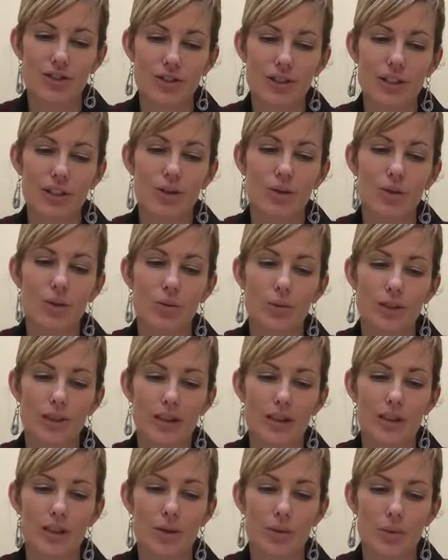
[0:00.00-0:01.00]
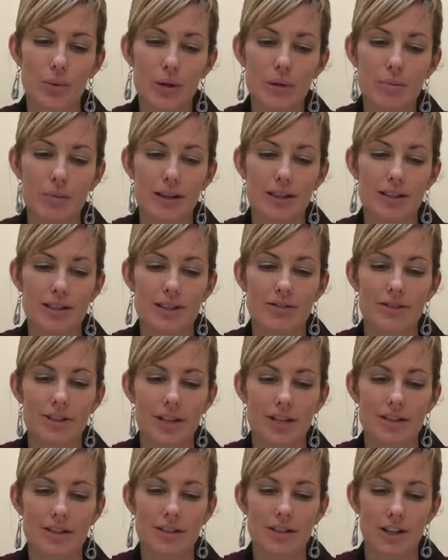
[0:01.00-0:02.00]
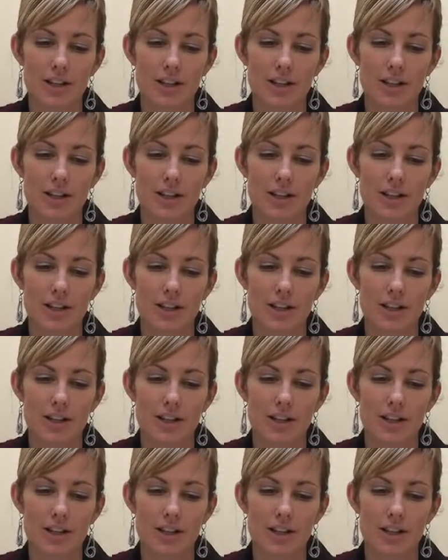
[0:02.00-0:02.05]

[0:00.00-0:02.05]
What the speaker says: during or within 3 months of test